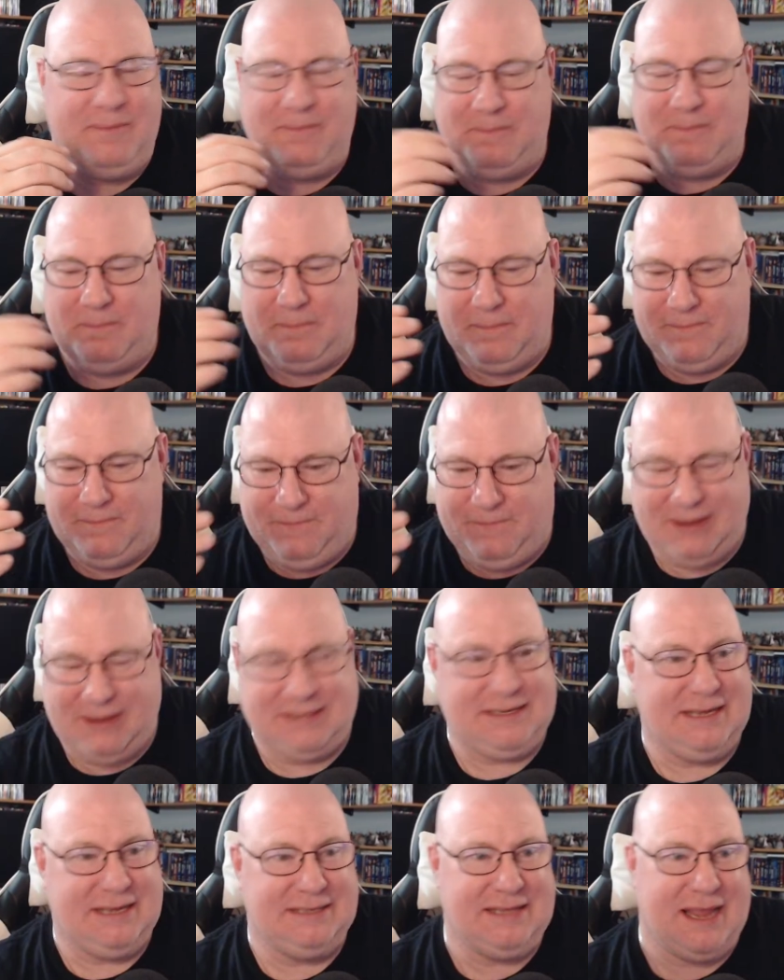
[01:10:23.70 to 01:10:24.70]

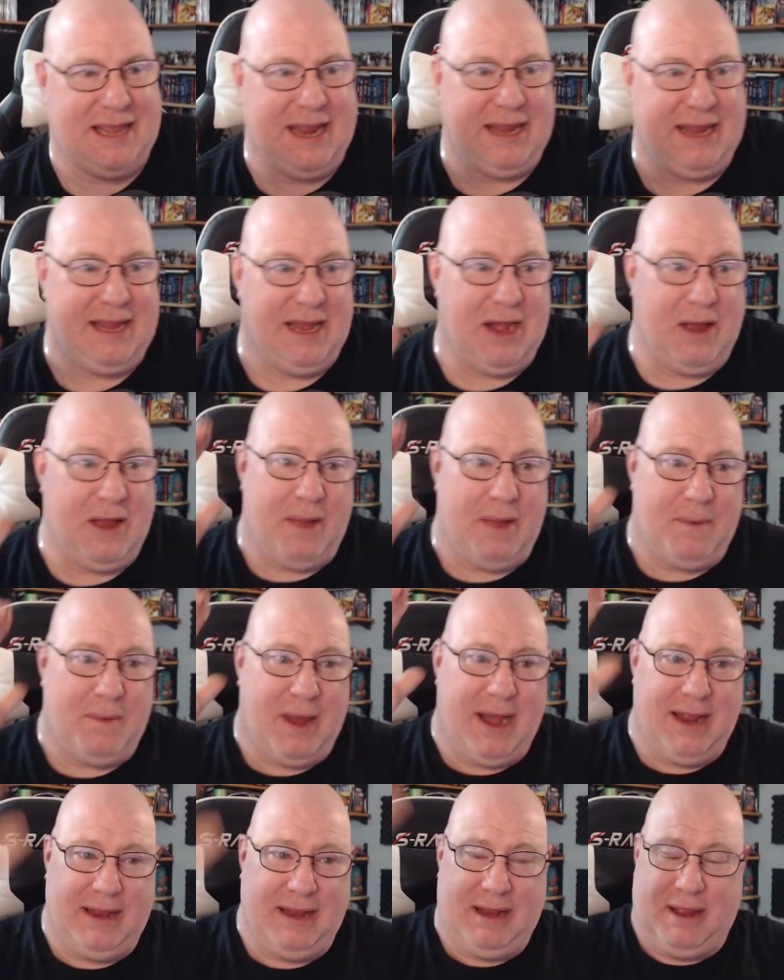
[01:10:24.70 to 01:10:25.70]
Fisk is like, I
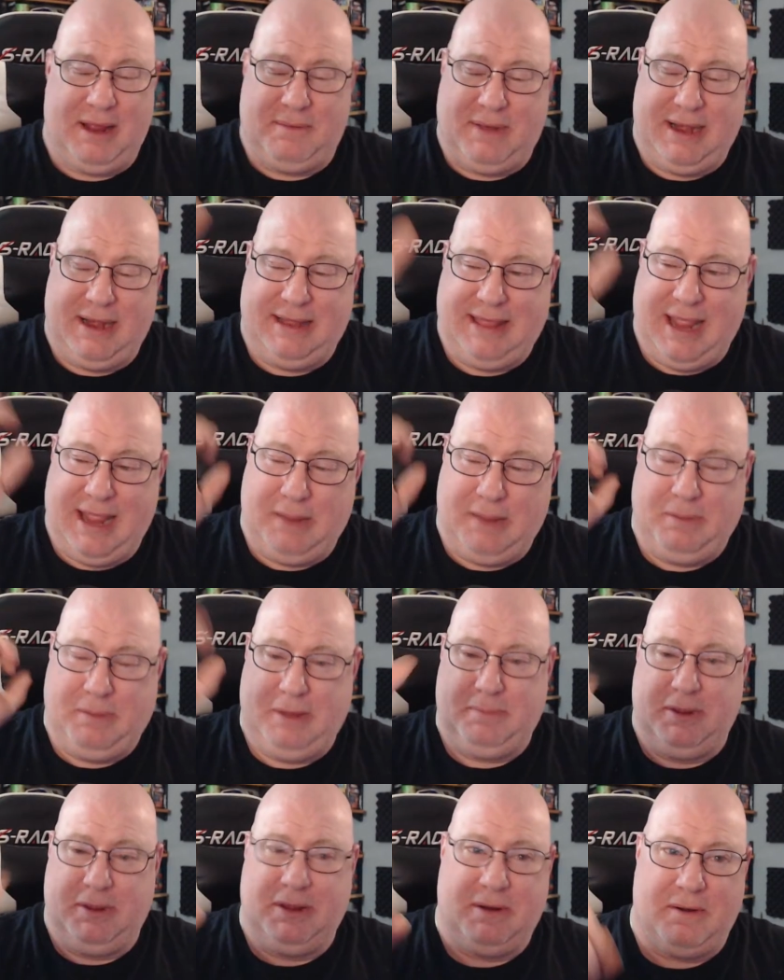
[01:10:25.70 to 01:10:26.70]
want to thank
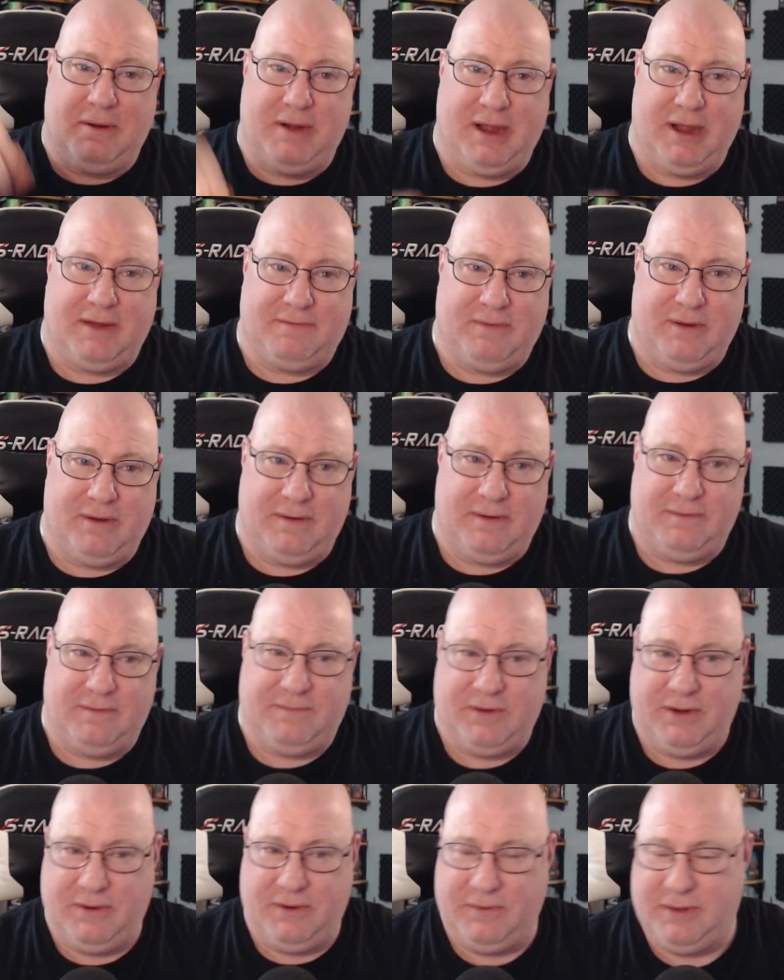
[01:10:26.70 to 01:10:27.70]
BB Urich
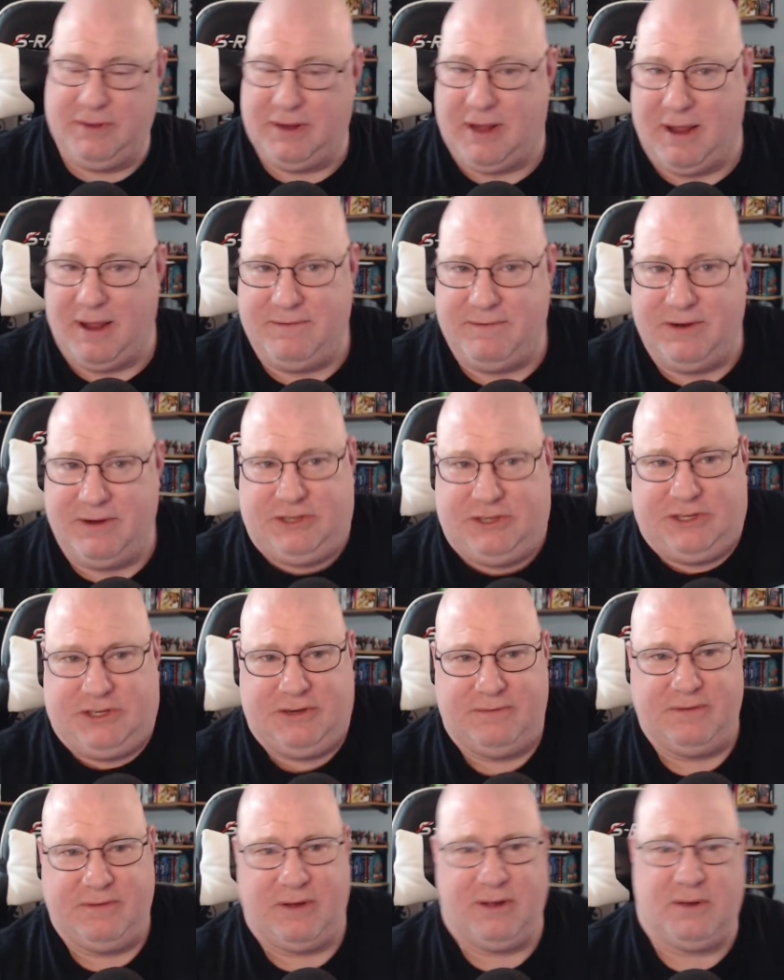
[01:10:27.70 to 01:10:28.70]
for doing the coverage
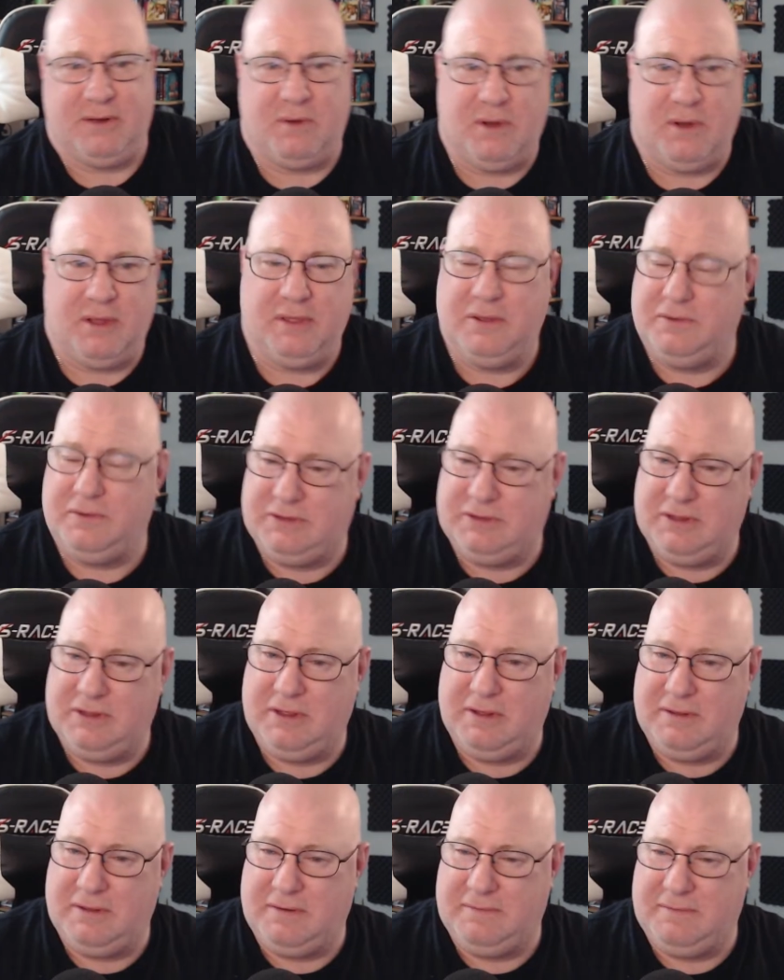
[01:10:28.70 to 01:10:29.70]
of all those
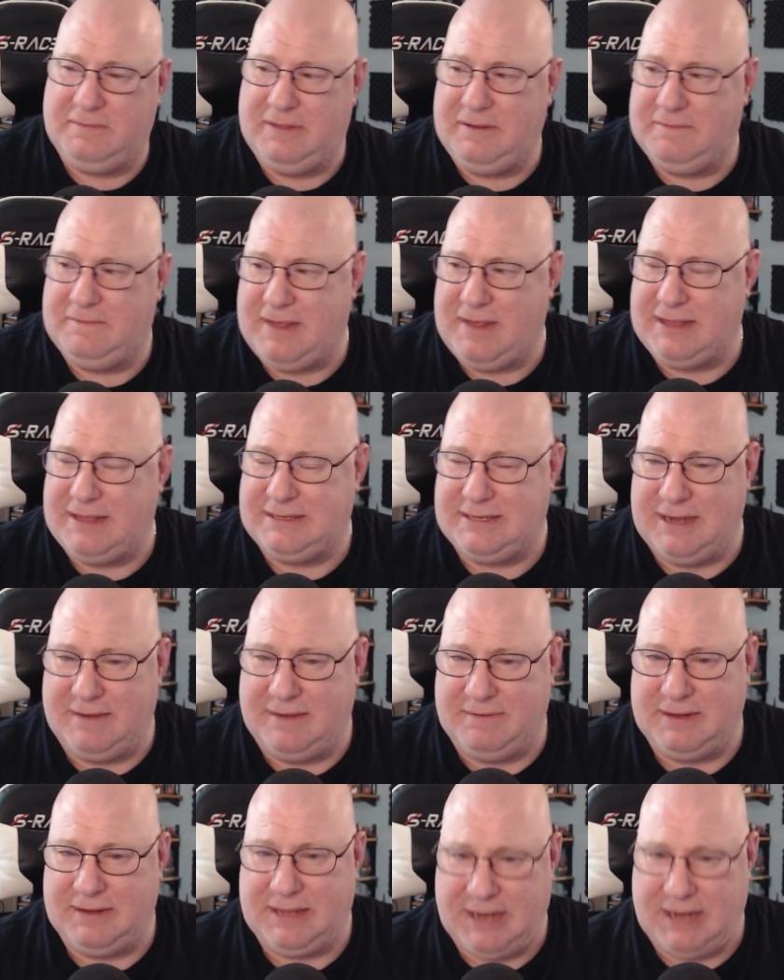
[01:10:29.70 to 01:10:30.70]
of the events and
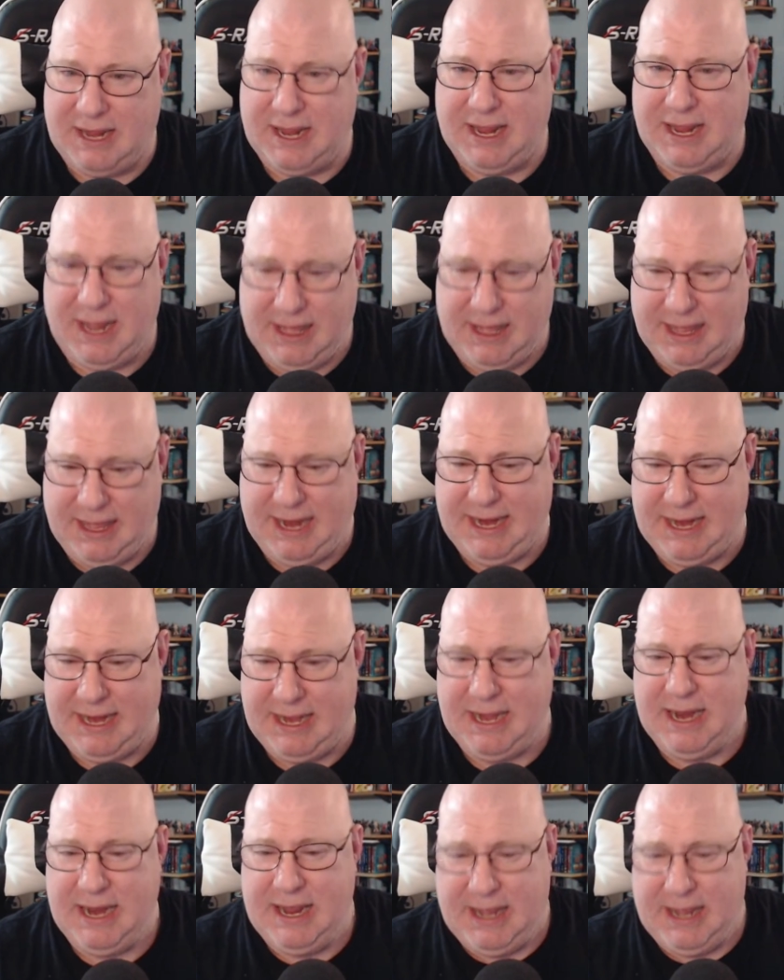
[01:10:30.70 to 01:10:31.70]
everything. I like it.
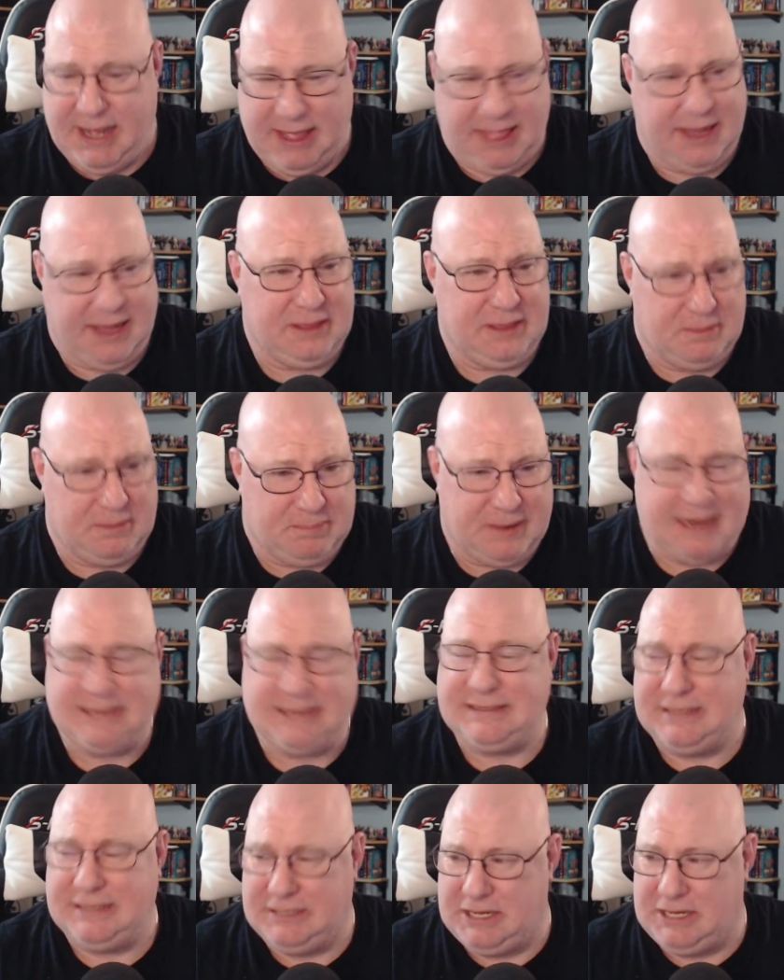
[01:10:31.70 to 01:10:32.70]
I like the
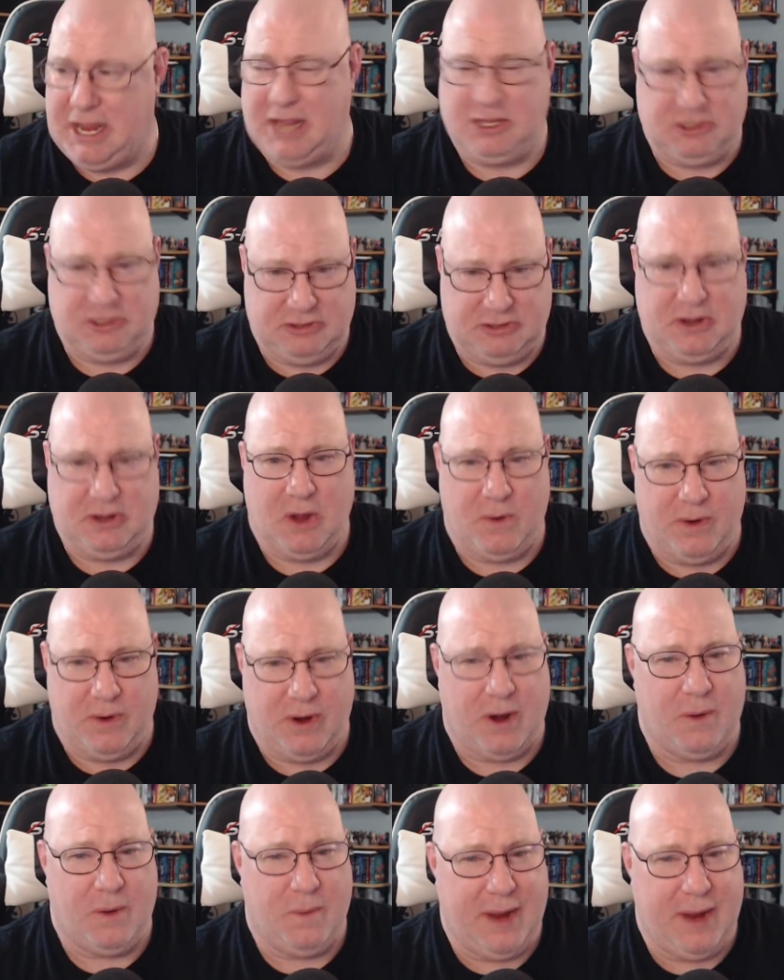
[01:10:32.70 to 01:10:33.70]
press. It's going
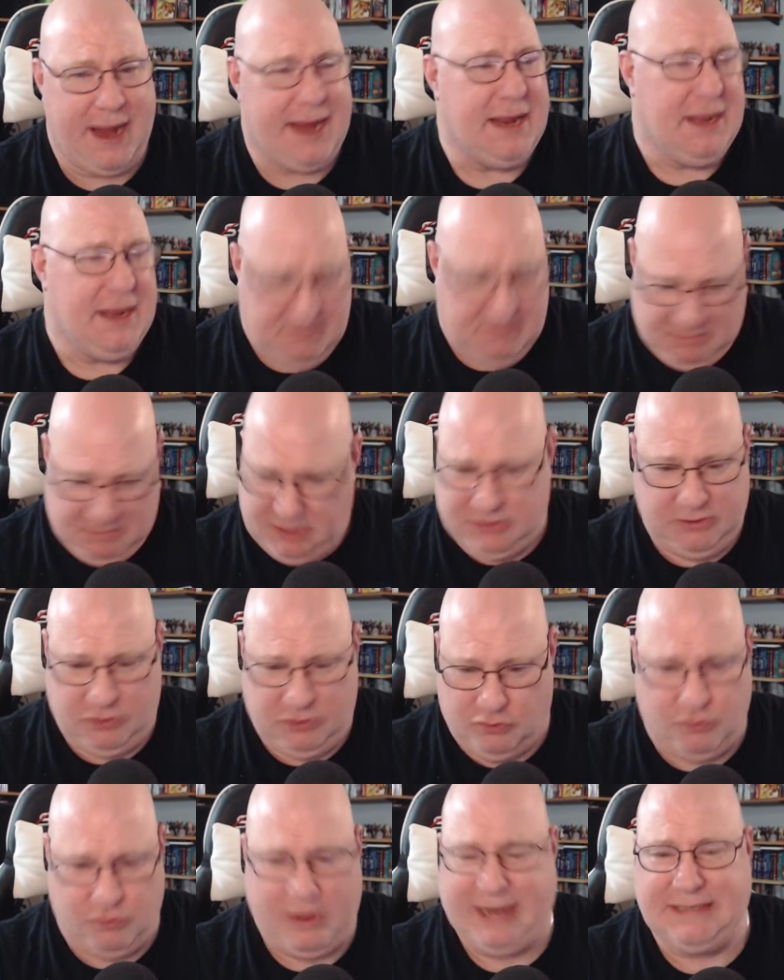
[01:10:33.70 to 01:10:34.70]
our way. This is
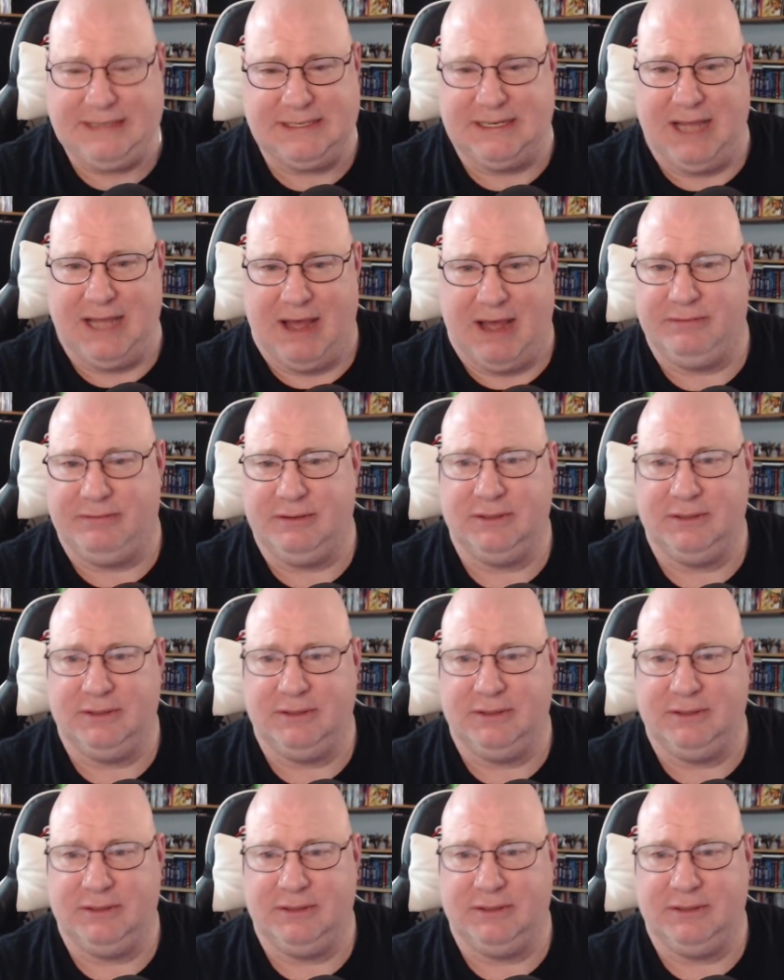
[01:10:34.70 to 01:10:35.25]
great stuff.